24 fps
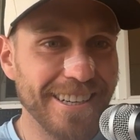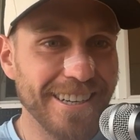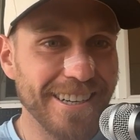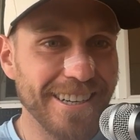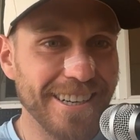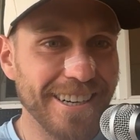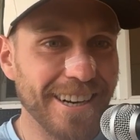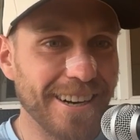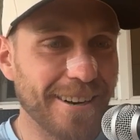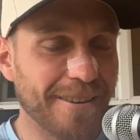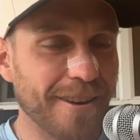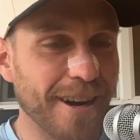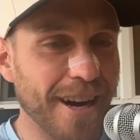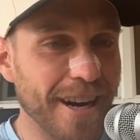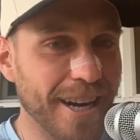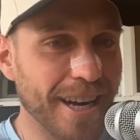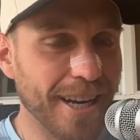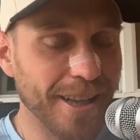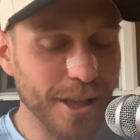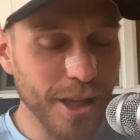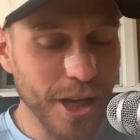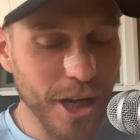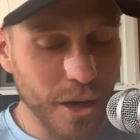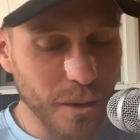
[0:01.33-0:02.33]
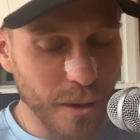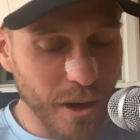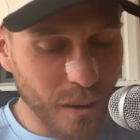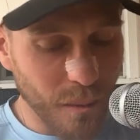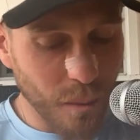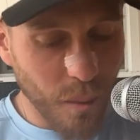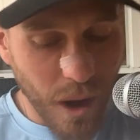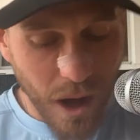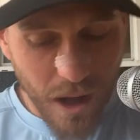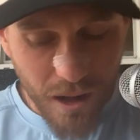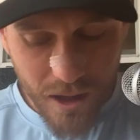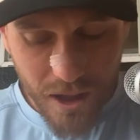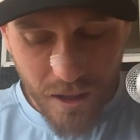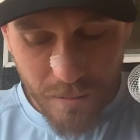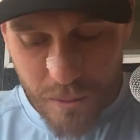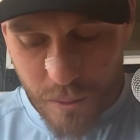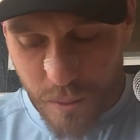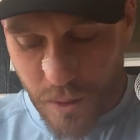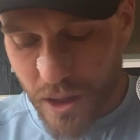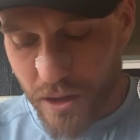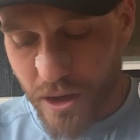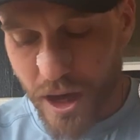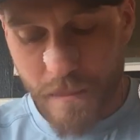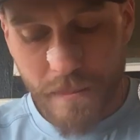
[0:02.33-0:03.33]
All right. Hello and welcome to
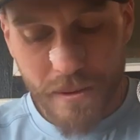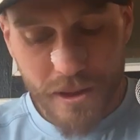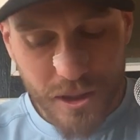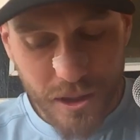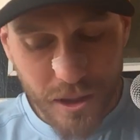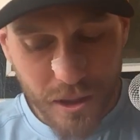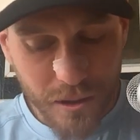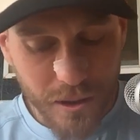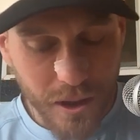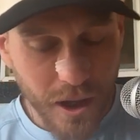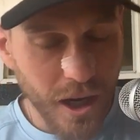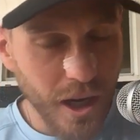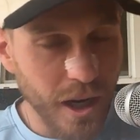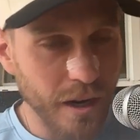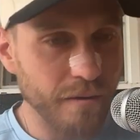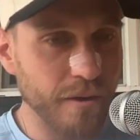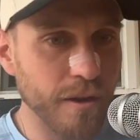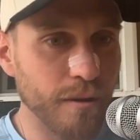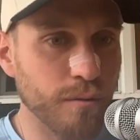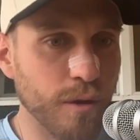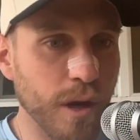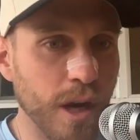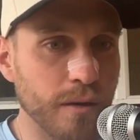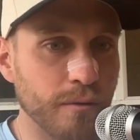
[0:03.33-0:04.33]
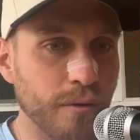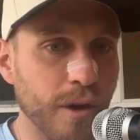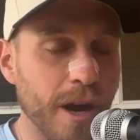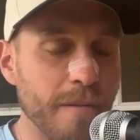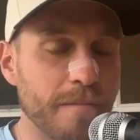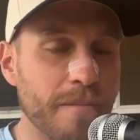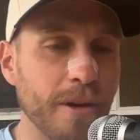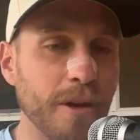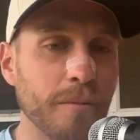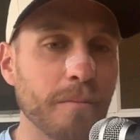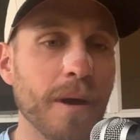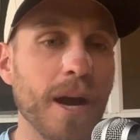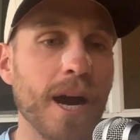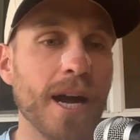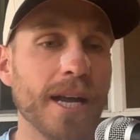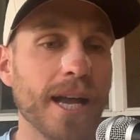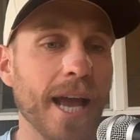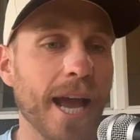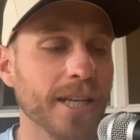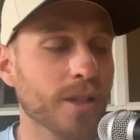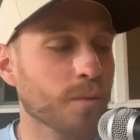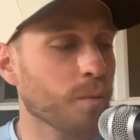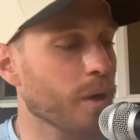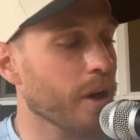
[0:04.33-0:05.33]
another episode of the Run Right Build
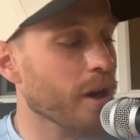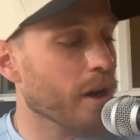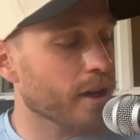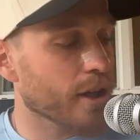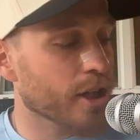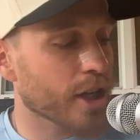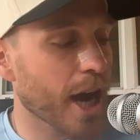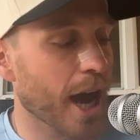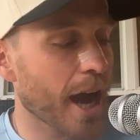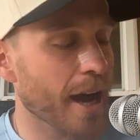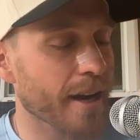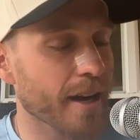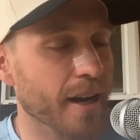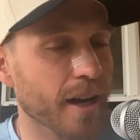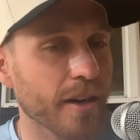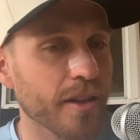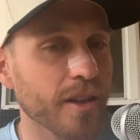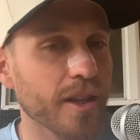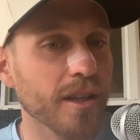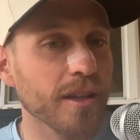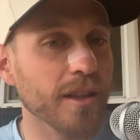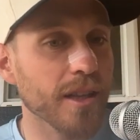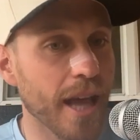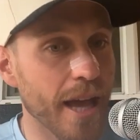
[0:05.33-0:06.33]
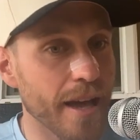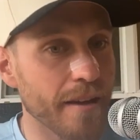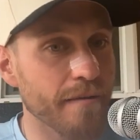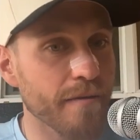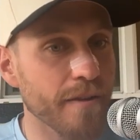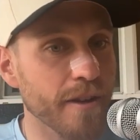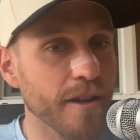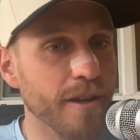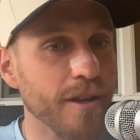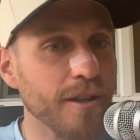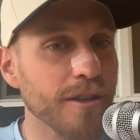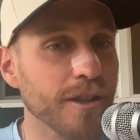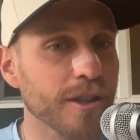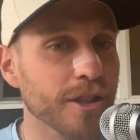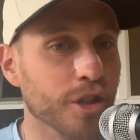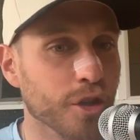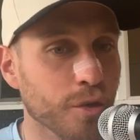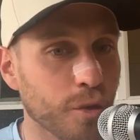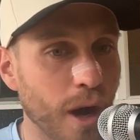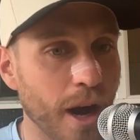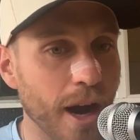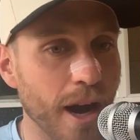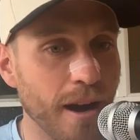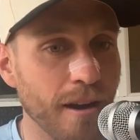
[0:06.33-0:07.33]
podcast. We are chatting on the Leadville
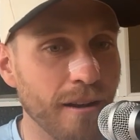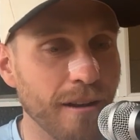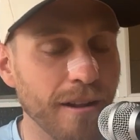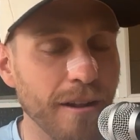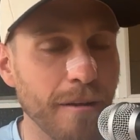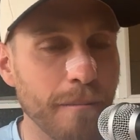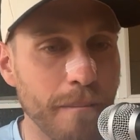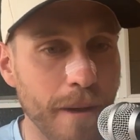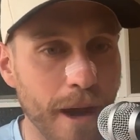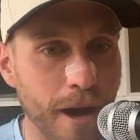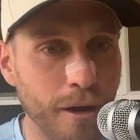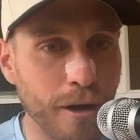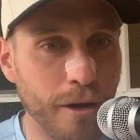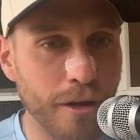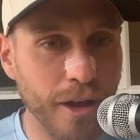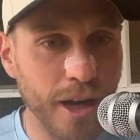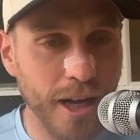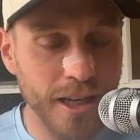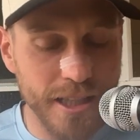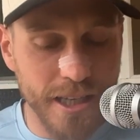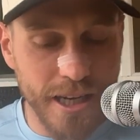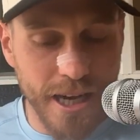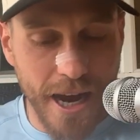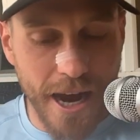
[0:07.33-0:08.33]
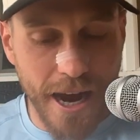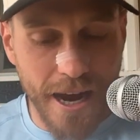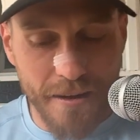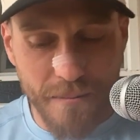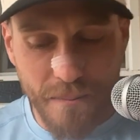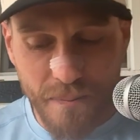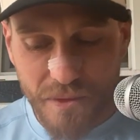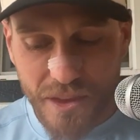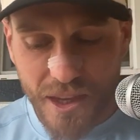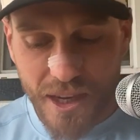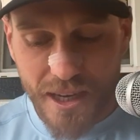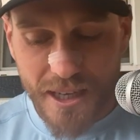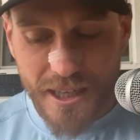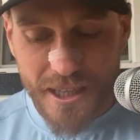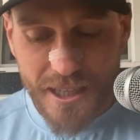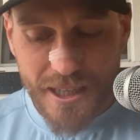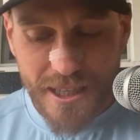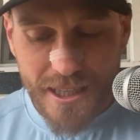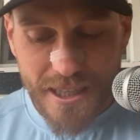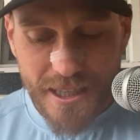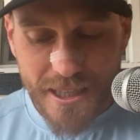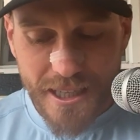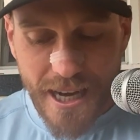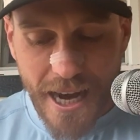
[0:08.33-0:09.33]
Trail Marathon today.
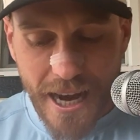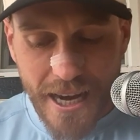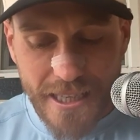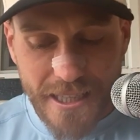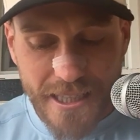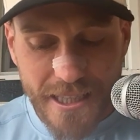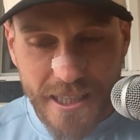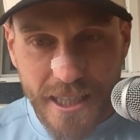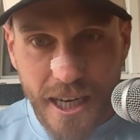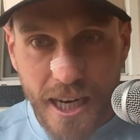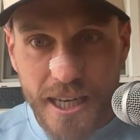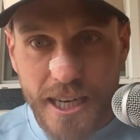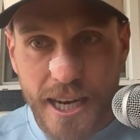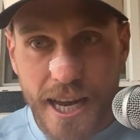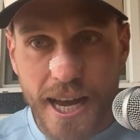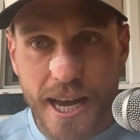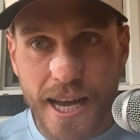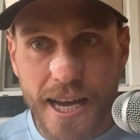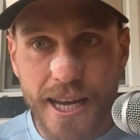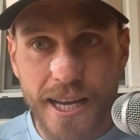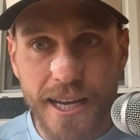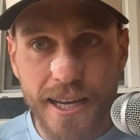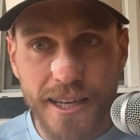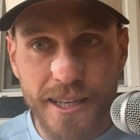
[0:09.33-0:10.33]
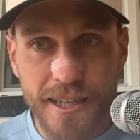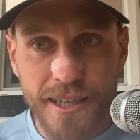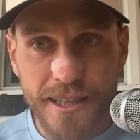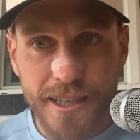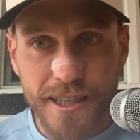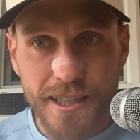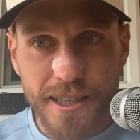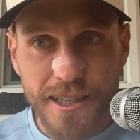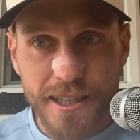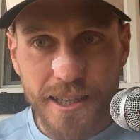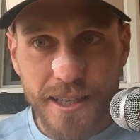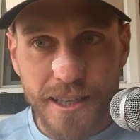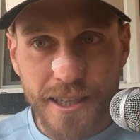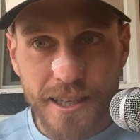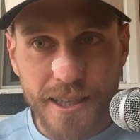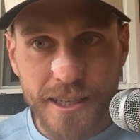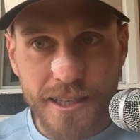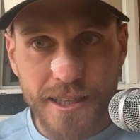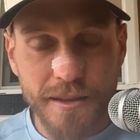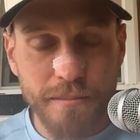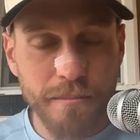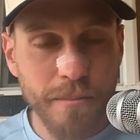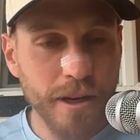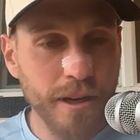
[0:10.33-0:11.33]
Today is Sunday. It's
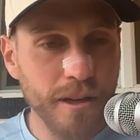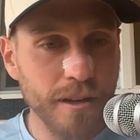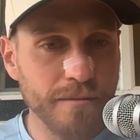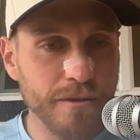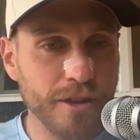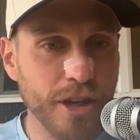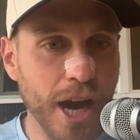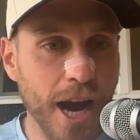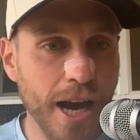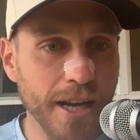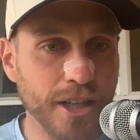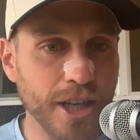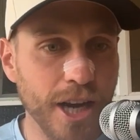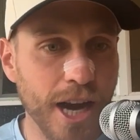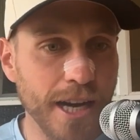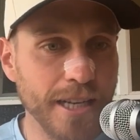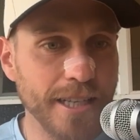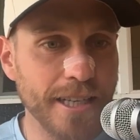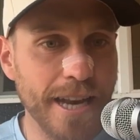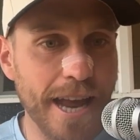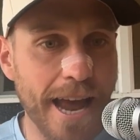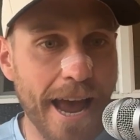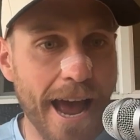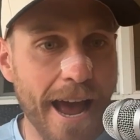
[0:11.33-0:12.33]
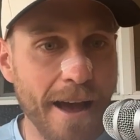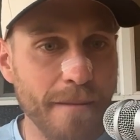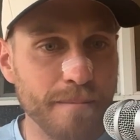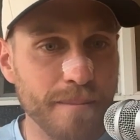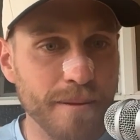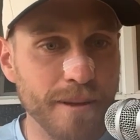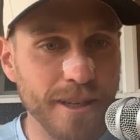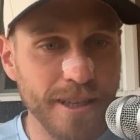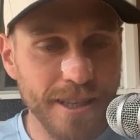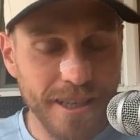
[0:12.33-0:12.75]
the middle of Jack's nap.